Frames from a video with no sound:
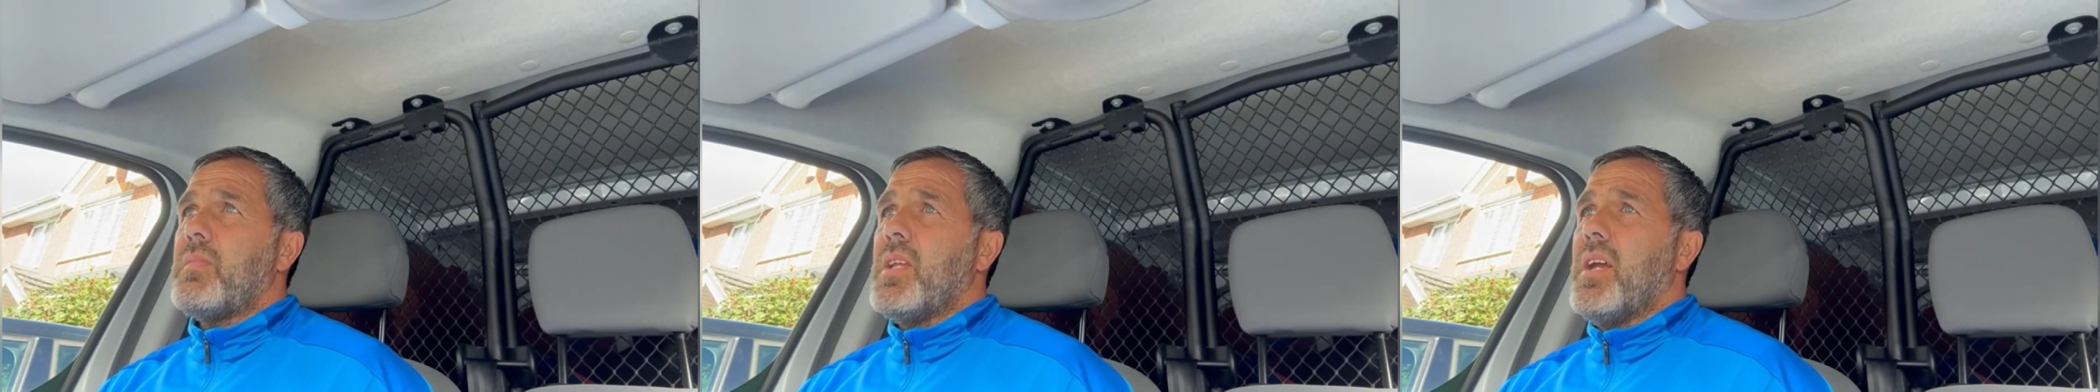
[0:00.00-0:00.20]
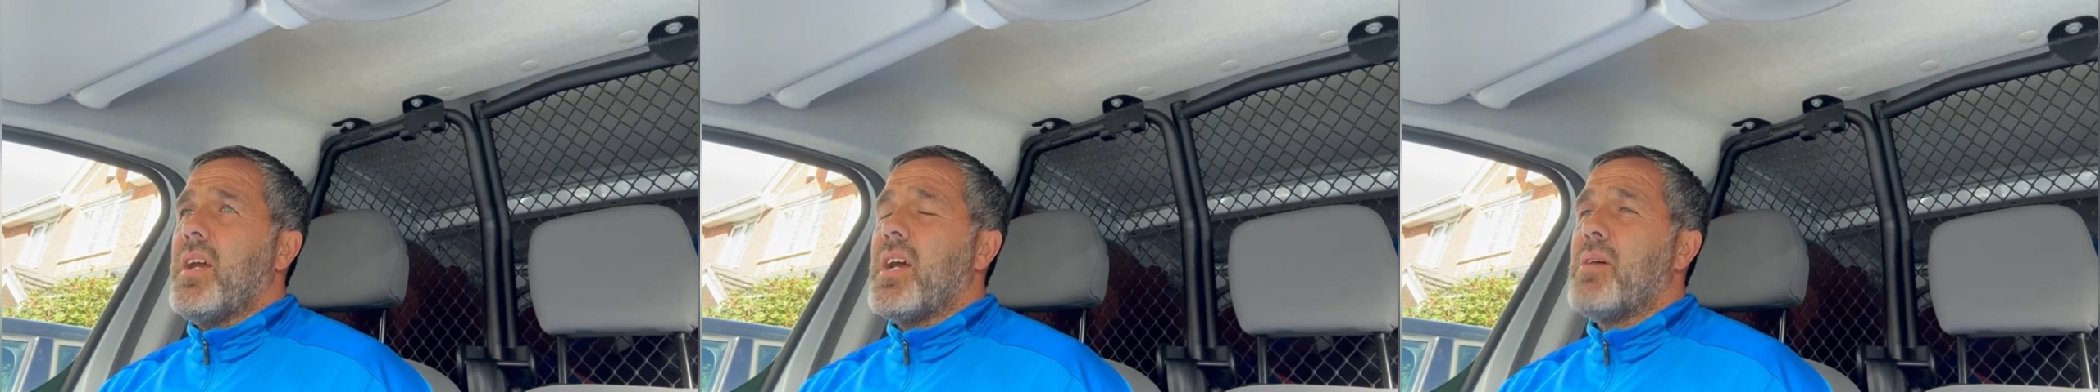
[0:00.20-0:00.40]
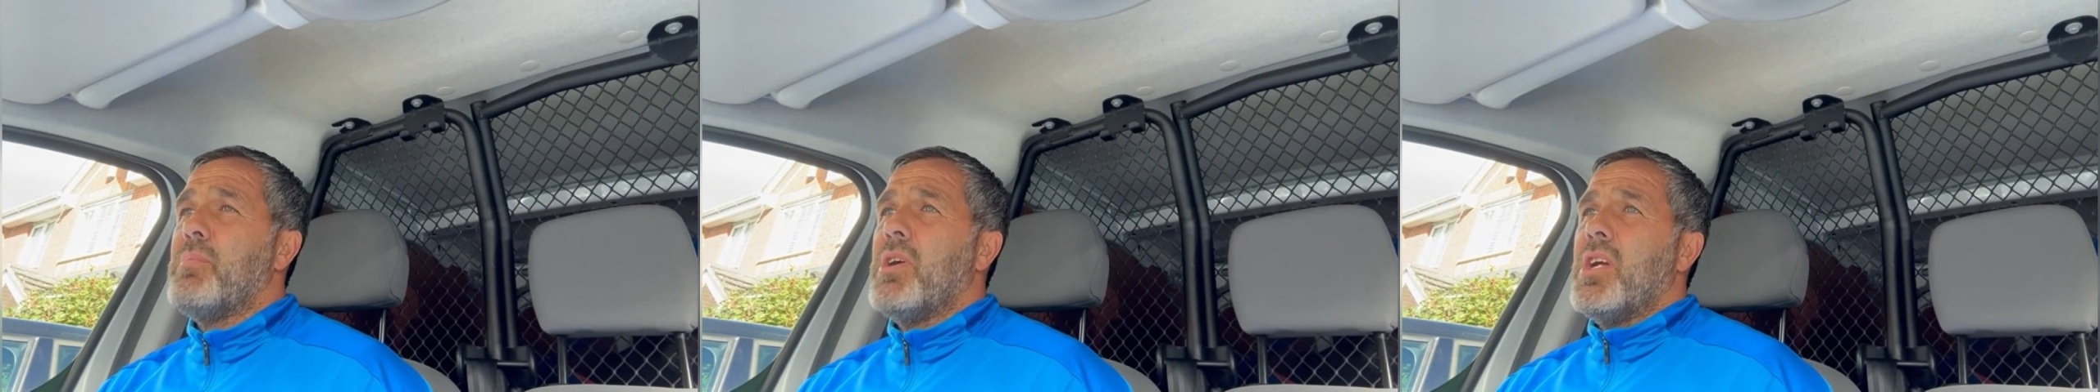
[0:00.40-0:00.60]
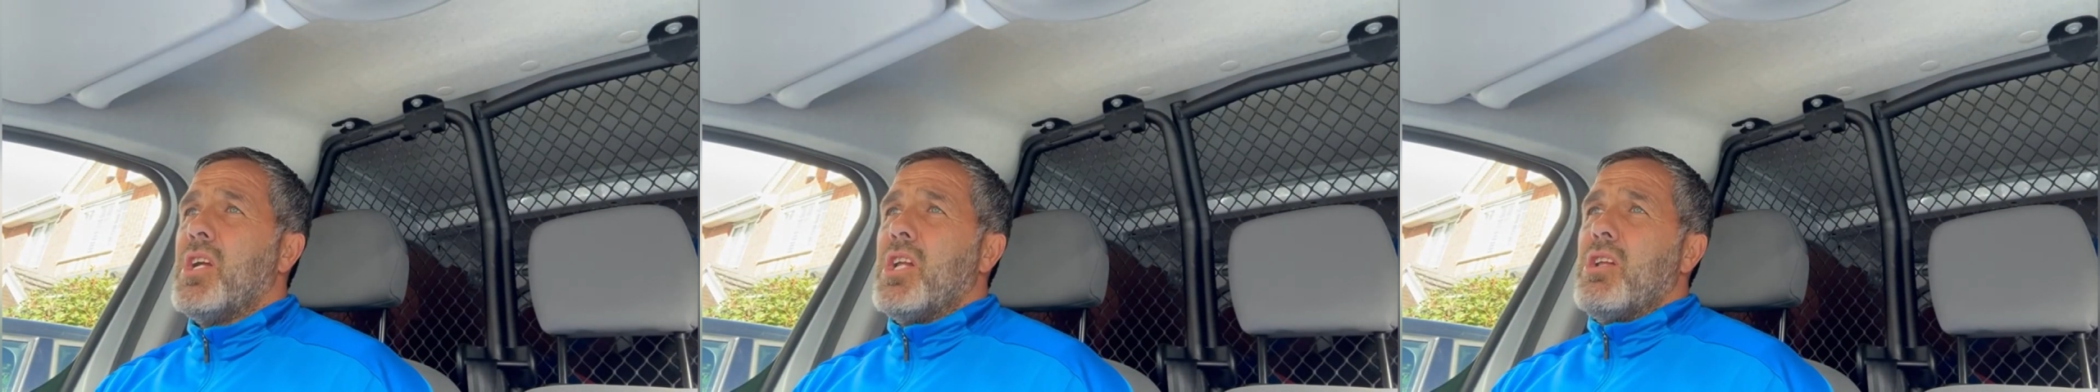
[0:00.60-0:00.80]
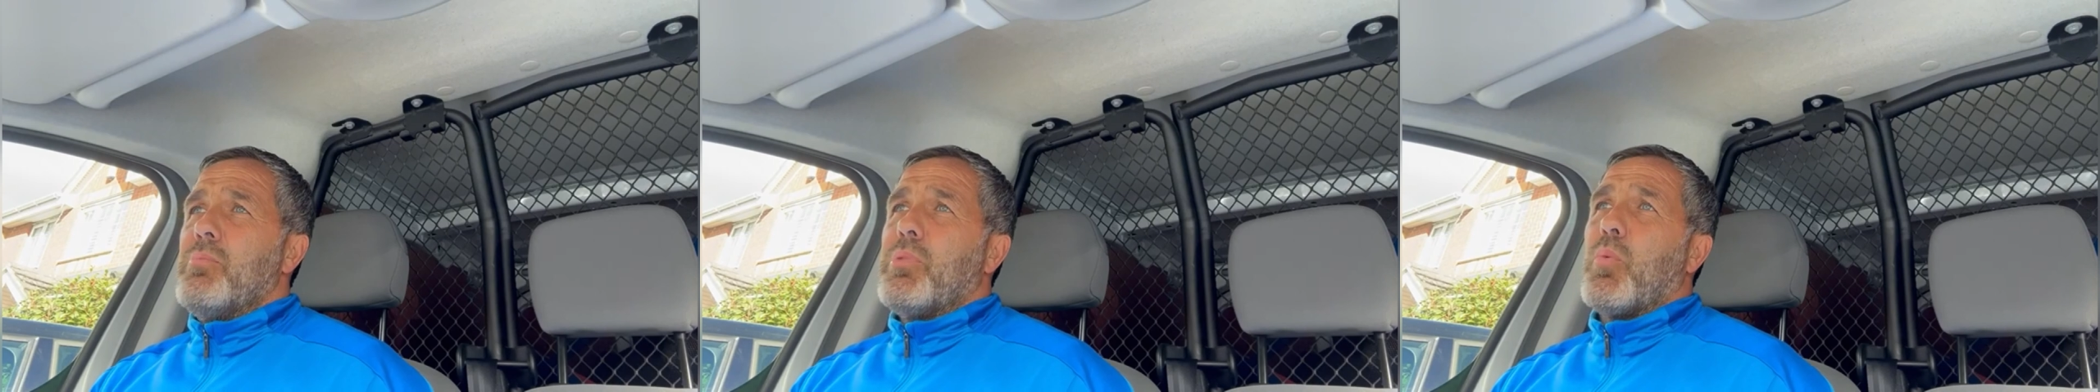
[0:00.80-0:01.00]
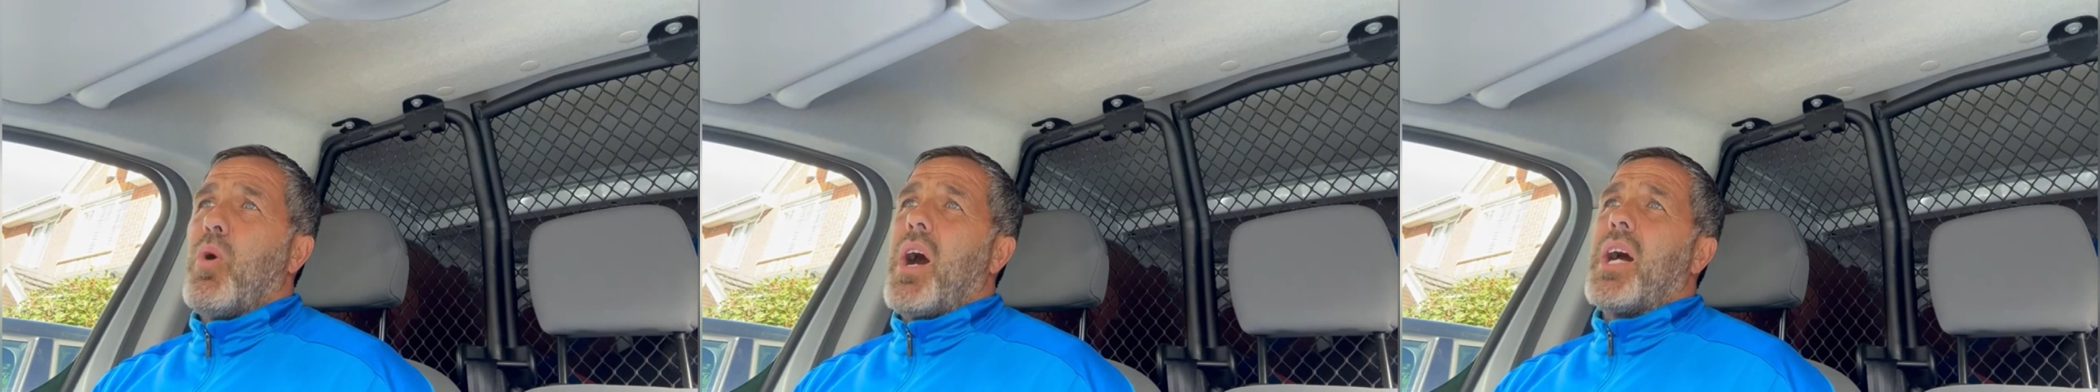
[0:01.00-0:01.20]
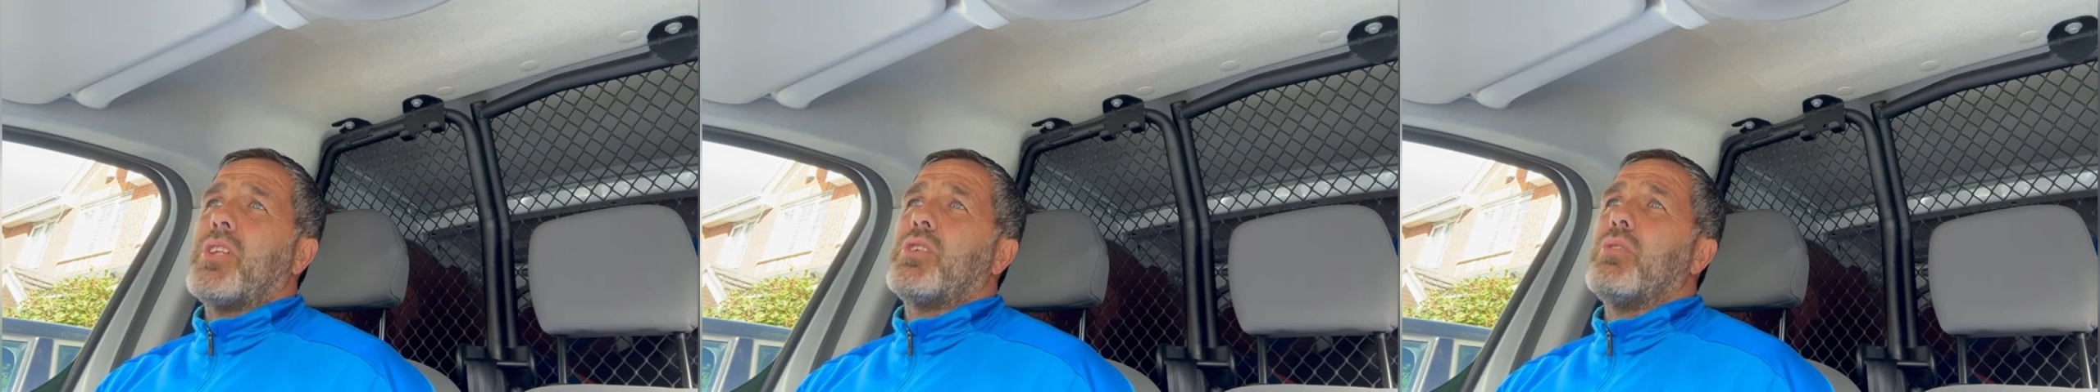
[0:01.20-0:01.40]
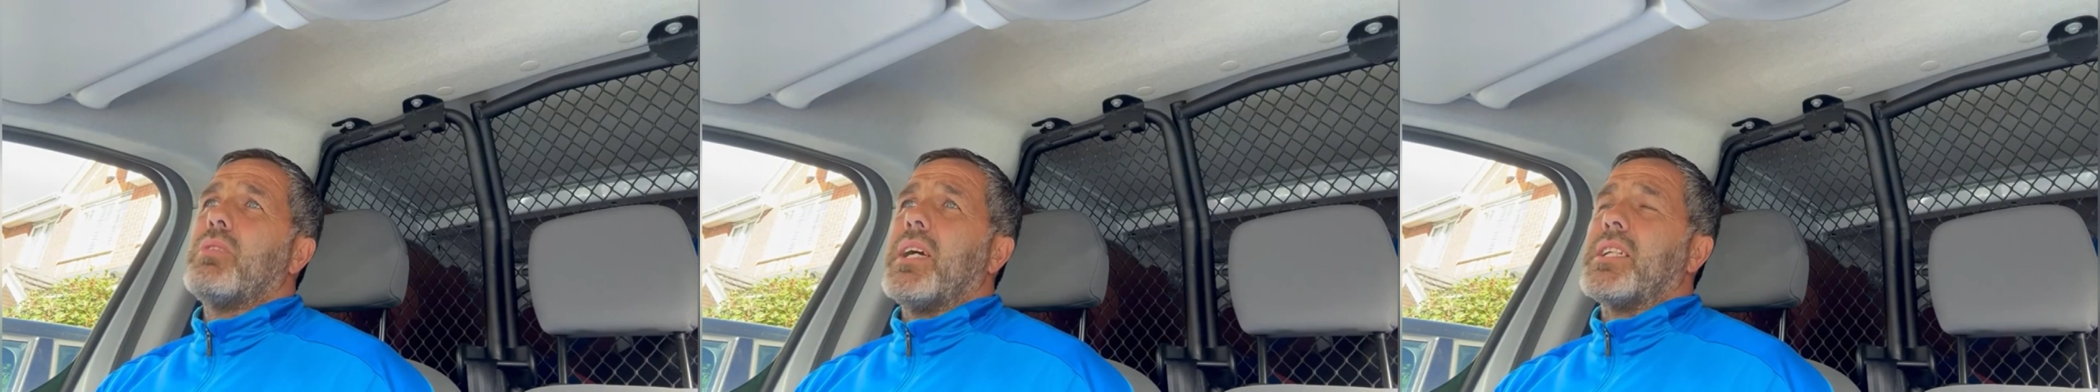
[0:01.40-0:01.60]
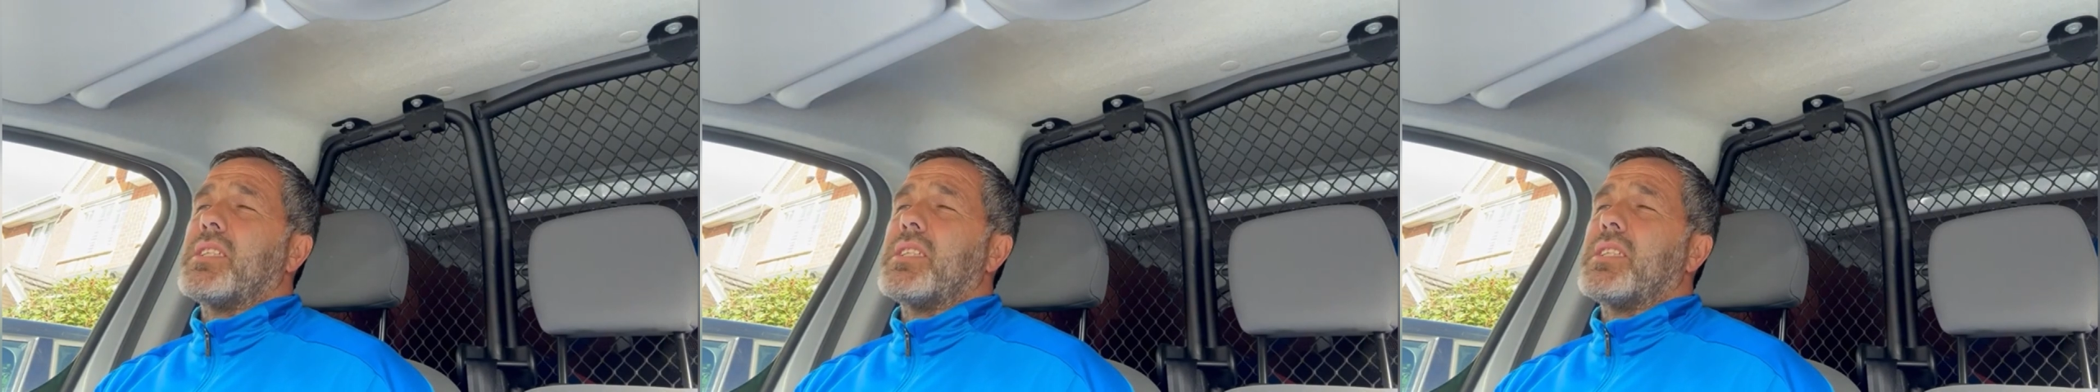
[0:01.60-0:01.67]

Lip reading: But what I do like